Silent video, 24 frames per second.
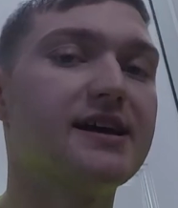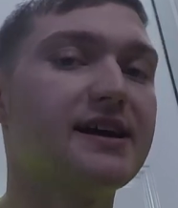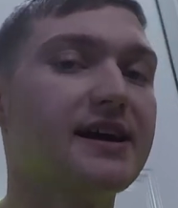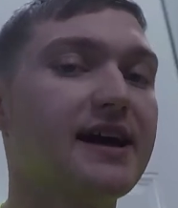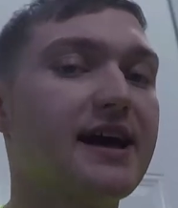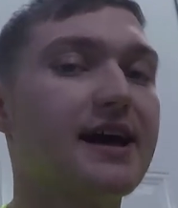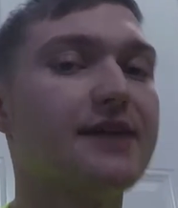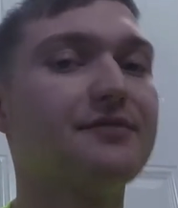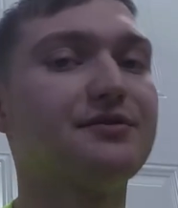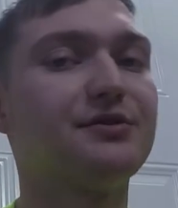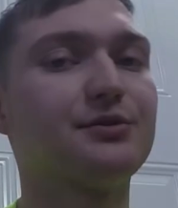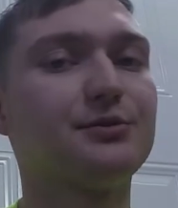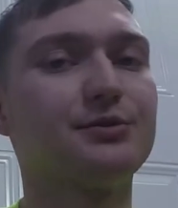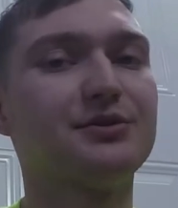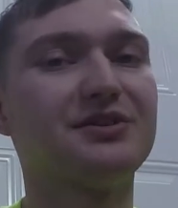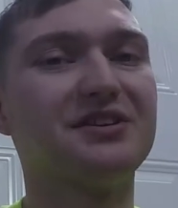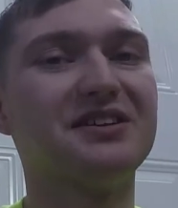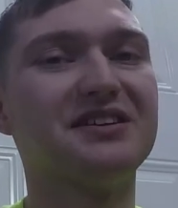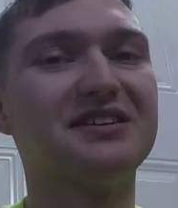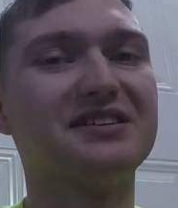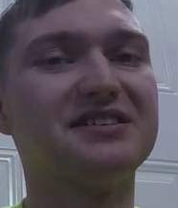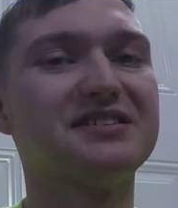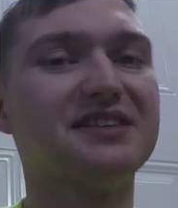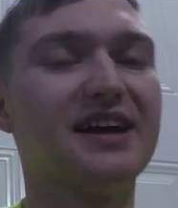I haven't
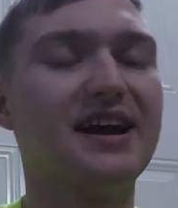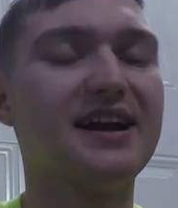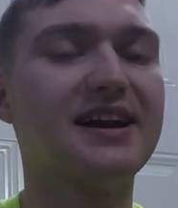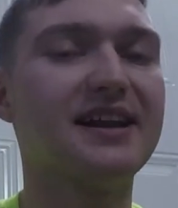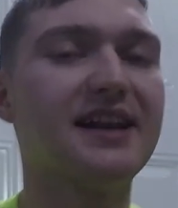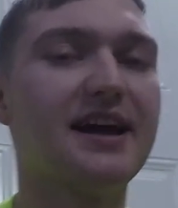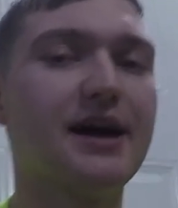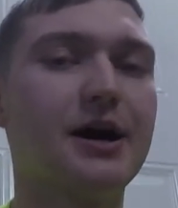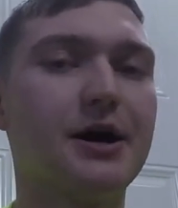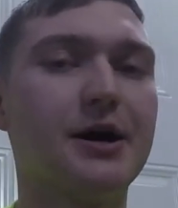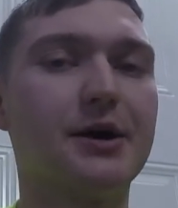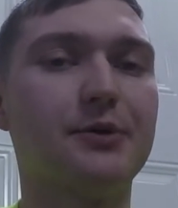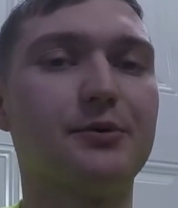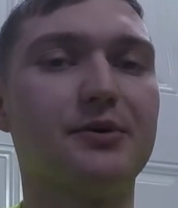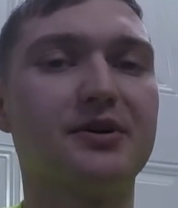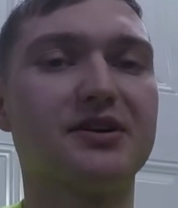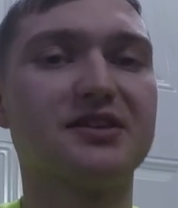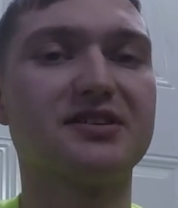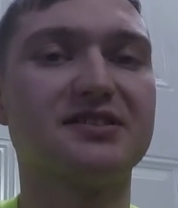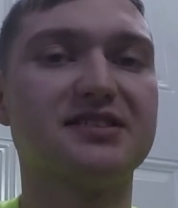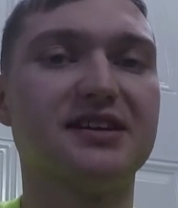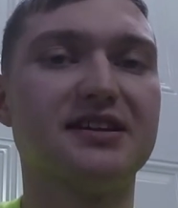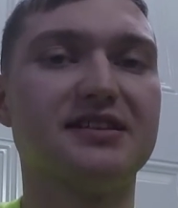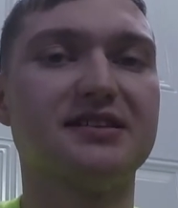really decided how I want
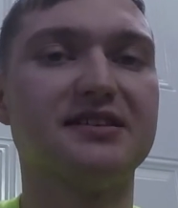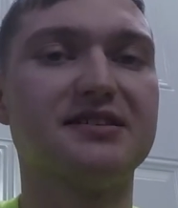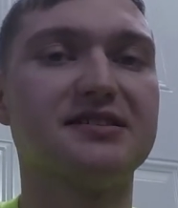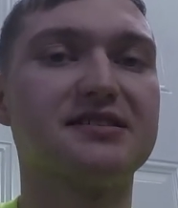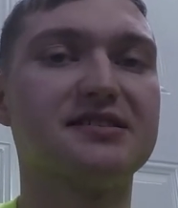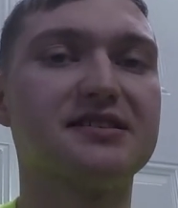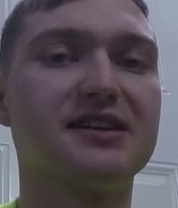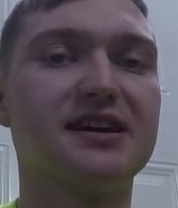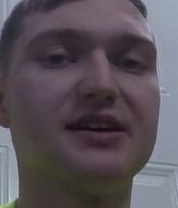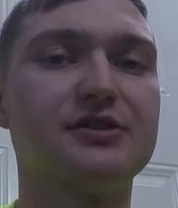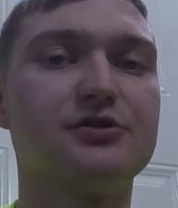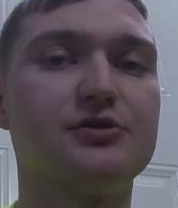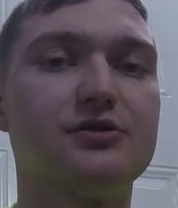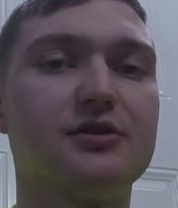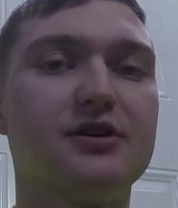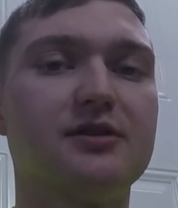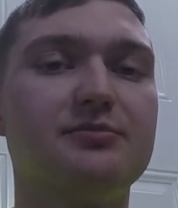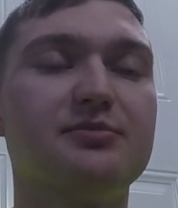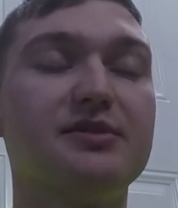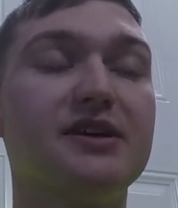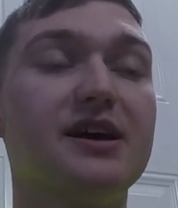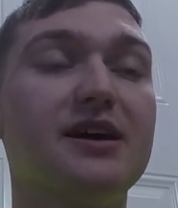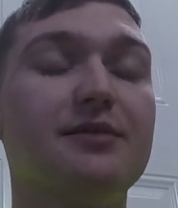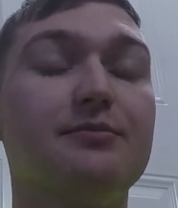to set this schedule
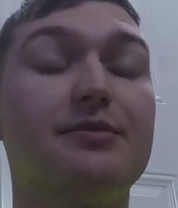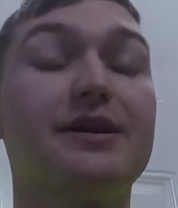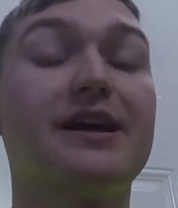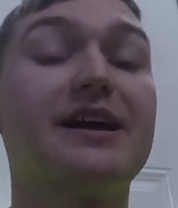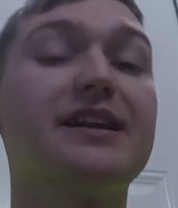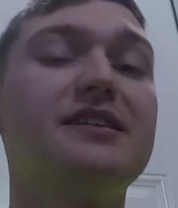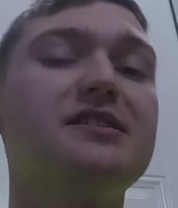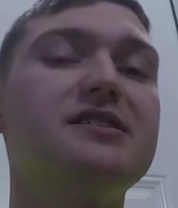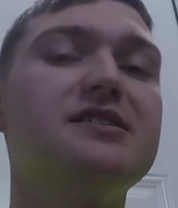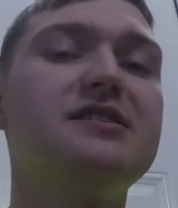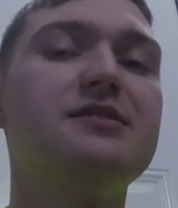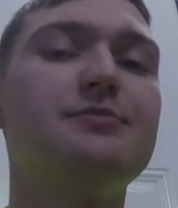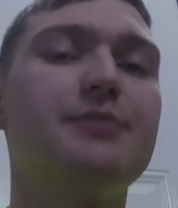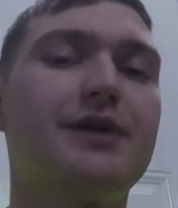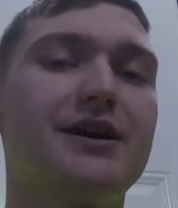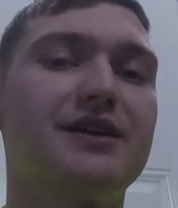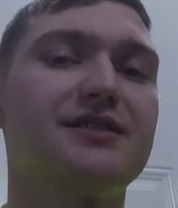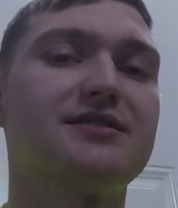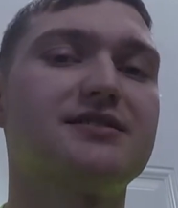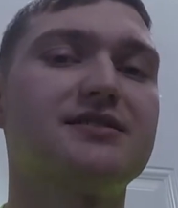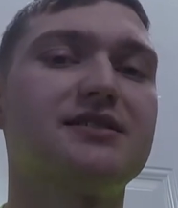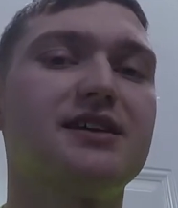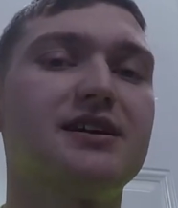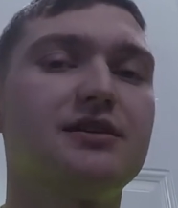up yet, but I need to make a
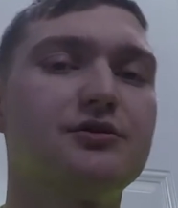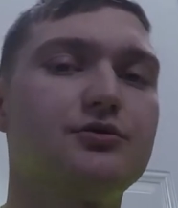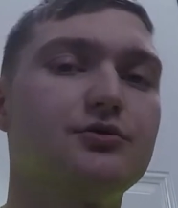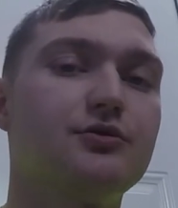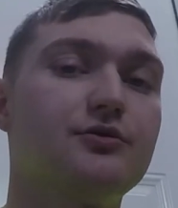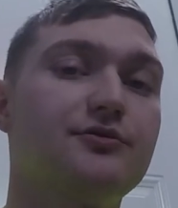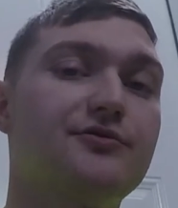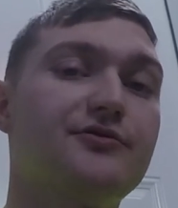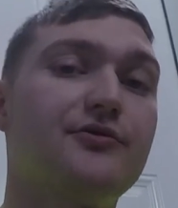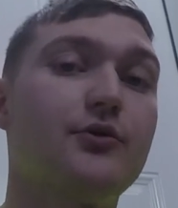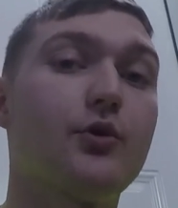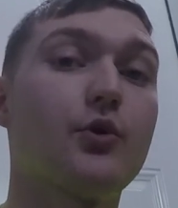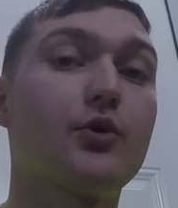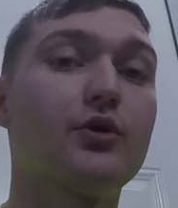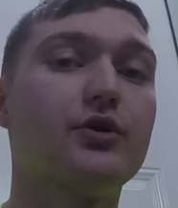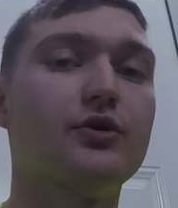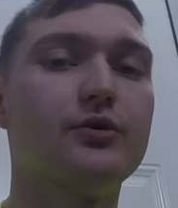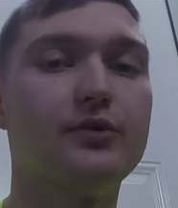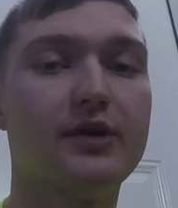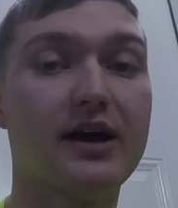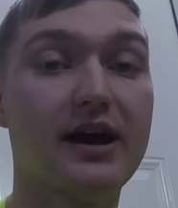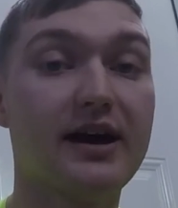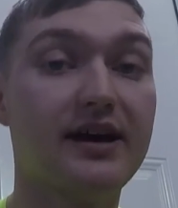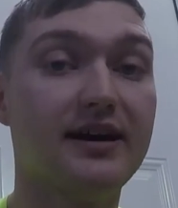schedule for
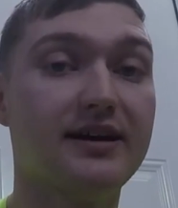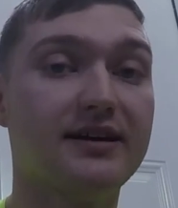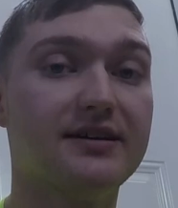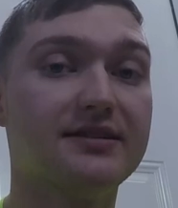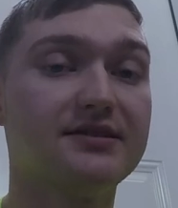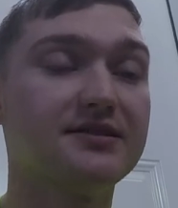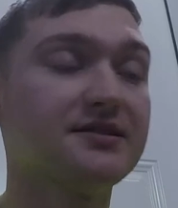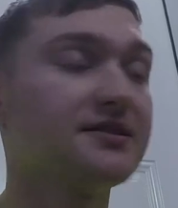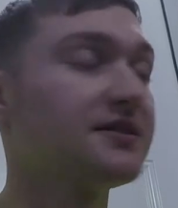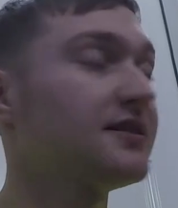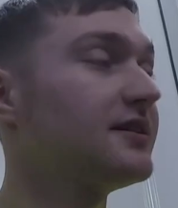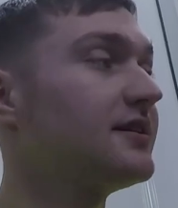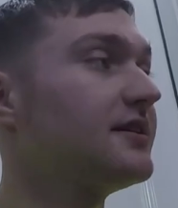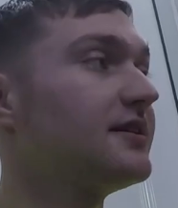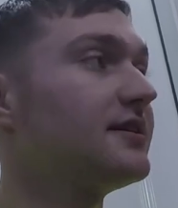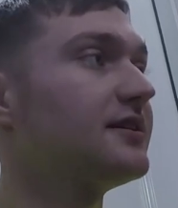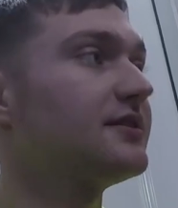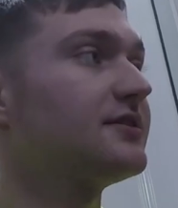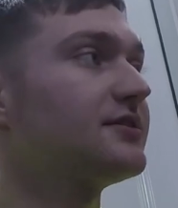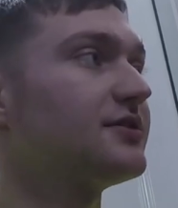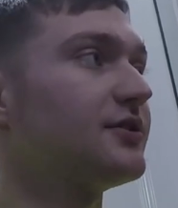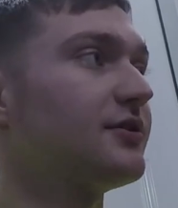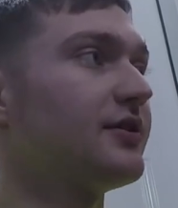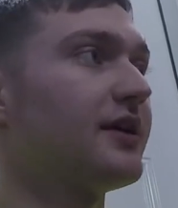you guys
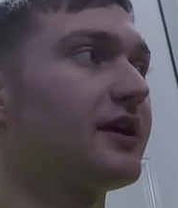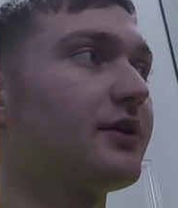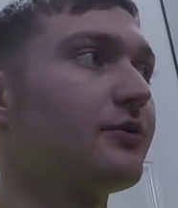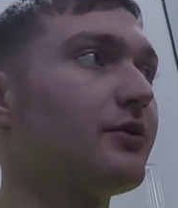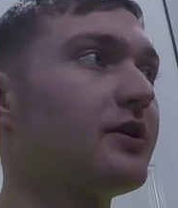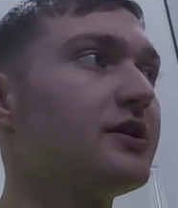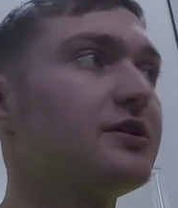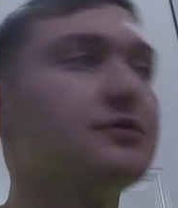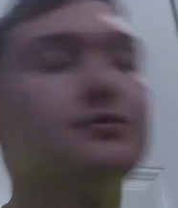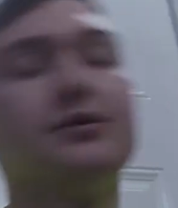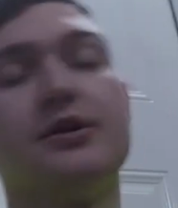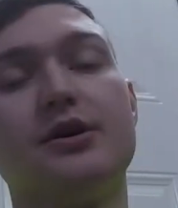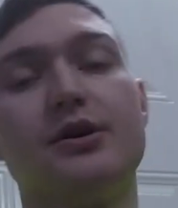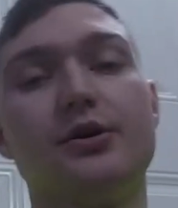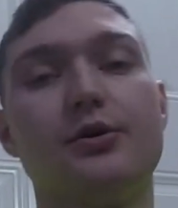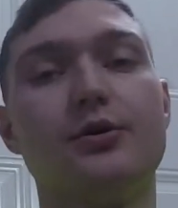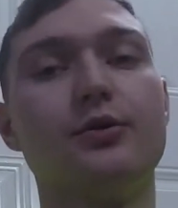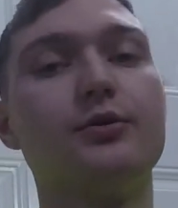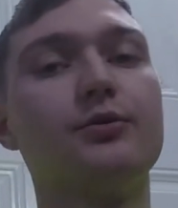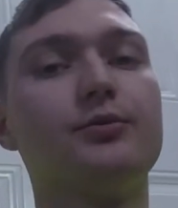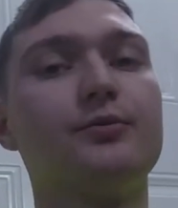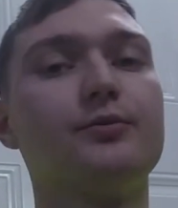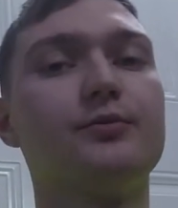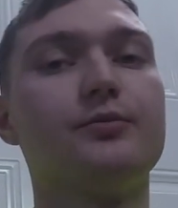so that way you
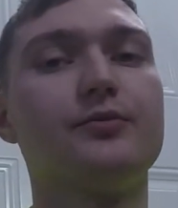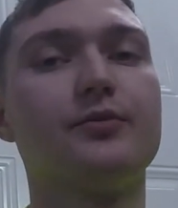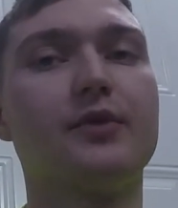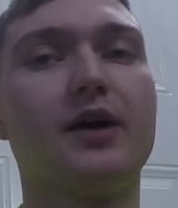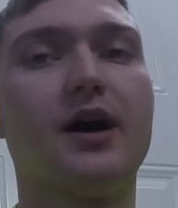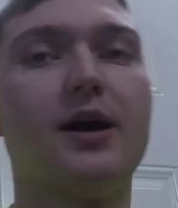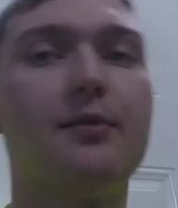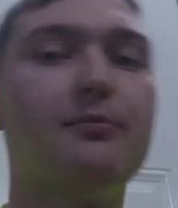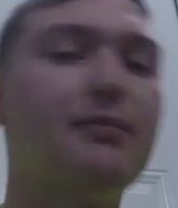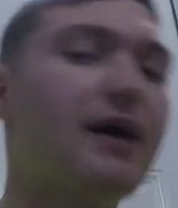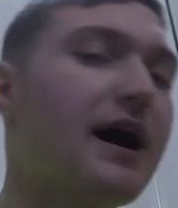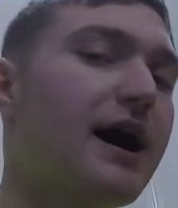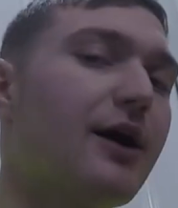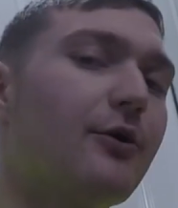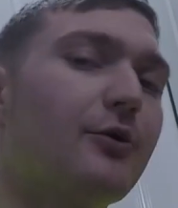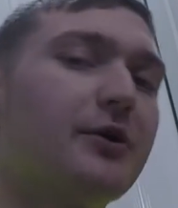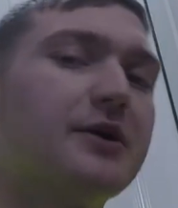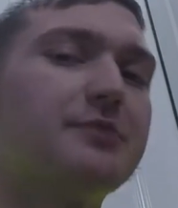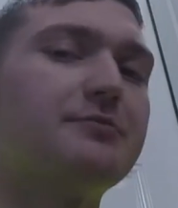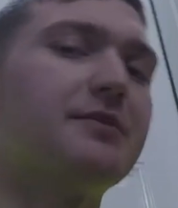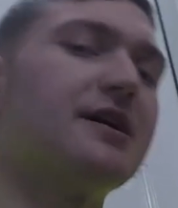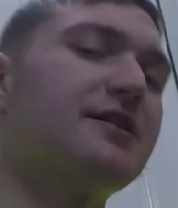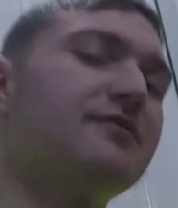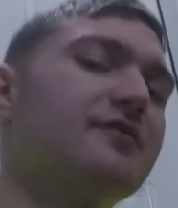know about
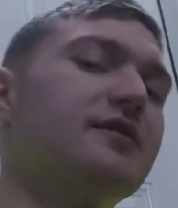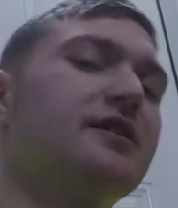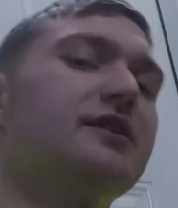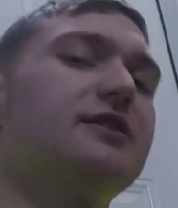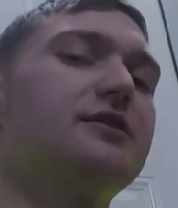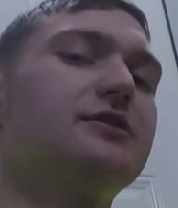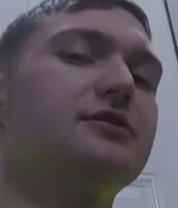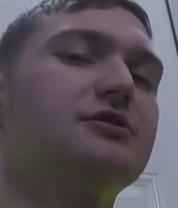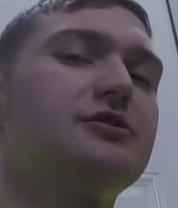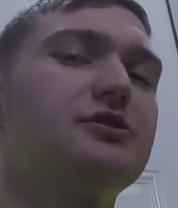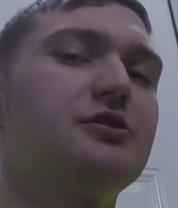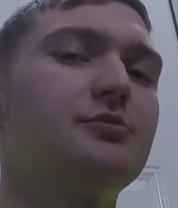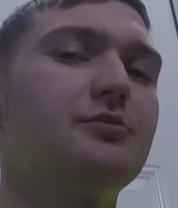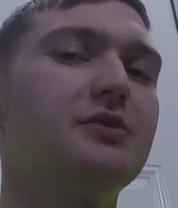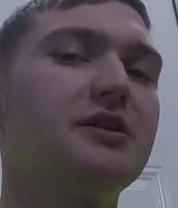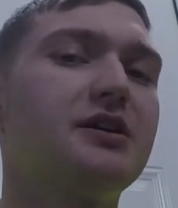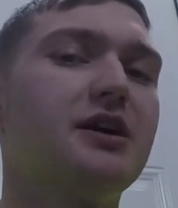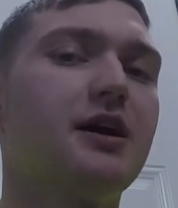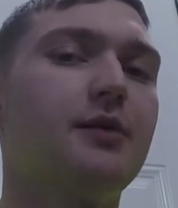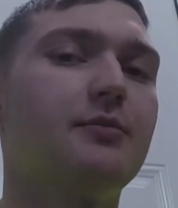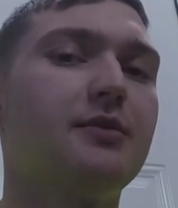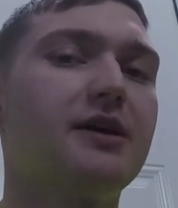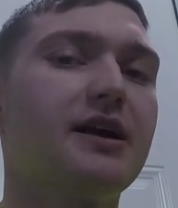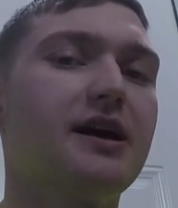when my videos should be
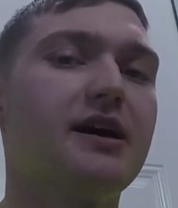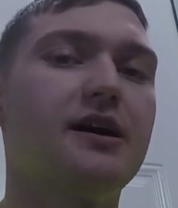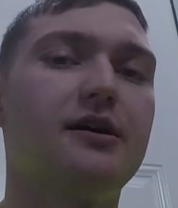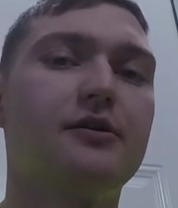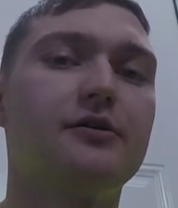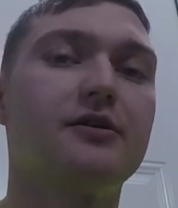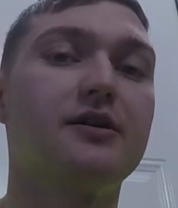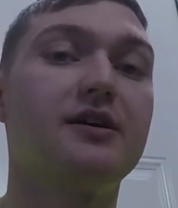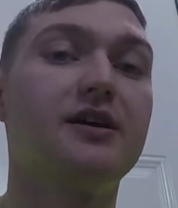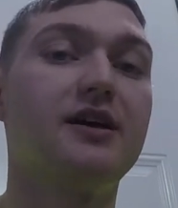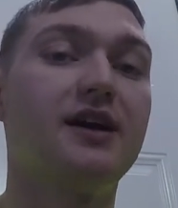coming out.